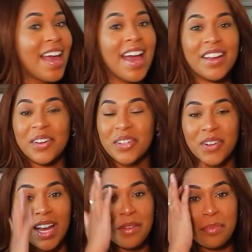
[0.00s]
and you're
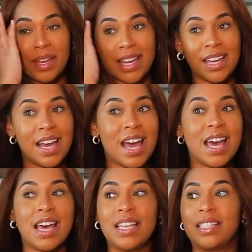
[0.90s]
trying to be
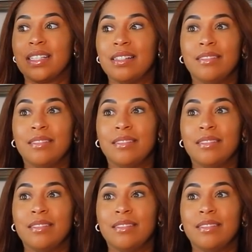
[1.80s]
as